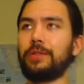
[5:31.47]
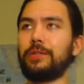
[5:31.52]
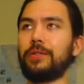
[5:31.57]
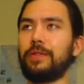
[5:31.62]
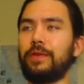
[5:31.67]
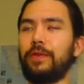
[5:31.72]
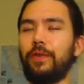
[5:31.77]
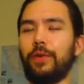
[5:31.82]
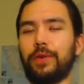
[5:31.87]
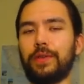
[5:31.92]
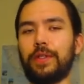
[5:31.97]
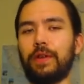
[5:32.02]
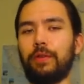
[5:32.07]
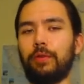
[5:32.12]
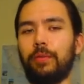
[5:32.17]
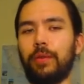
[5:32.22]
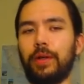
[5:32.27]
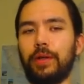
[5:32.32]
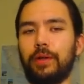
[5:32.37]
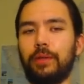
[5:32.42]
force
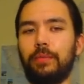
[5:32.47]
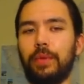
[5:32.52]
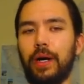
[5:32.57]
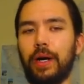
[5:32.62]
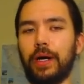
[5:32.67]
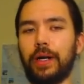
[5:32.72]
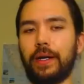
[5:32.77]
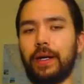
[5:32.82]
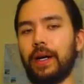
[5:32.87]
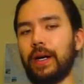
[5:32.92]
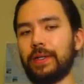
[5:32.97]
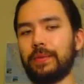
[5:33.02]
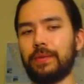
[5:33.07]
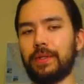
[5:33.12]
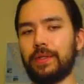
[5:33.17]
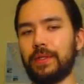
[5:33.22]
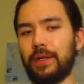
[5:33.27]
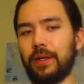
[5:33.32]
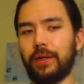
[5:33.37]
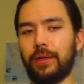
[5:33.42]
everybody to buy
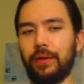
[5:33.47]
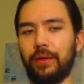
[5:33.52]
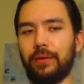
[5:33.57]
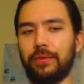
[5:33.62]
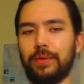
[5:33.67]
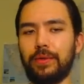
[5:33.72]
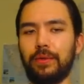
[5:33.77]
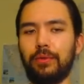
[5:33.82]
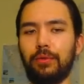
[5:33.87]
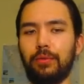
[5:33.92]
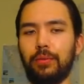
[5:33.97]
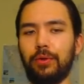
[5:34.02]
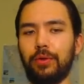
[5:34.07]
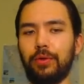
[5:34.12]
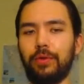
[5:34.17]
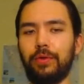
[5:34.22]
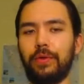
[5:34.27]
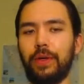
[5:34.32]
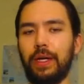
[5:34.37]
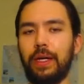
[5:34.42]
Cosmic Cyclone to
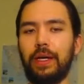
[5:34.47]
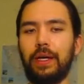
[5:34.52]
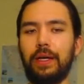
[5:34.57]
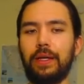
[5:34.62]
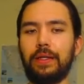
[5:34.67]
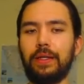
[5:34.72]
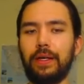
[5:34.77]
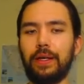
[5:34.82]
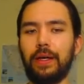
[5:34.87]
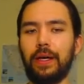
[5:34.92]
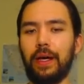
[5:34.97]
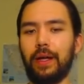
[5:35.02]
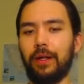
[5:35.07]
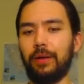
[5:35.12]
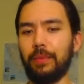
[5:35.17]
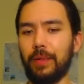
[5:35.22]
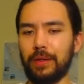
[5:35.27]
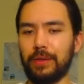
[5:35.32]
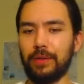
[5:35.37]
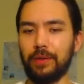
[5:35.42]
remove the
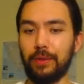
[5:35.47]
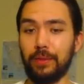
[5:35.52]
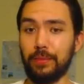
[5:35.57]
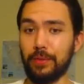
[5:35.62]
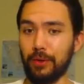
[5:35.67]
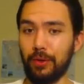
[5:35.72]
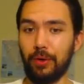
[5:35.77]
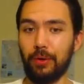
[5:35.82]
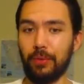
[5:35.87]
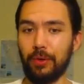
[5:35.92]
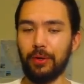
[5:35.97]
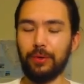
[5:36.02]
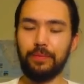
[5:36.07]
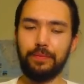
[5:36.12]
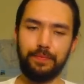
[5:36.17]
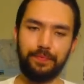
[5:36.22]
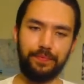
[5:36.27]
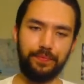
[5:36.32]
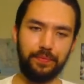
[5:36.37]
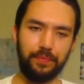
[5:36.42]
Elemental Absorber.
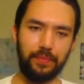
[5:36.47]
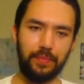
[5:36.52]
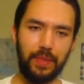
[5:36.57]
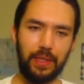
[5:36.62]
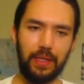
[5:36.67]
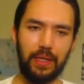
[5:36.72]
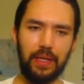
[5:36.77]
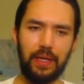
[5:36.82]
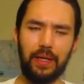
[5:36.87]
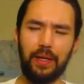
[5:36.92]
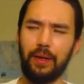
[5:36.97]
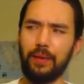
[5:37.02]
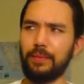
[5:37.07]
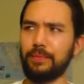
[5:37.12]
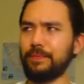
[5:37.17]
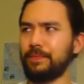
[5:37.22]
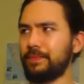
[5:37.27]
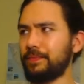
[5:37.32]
So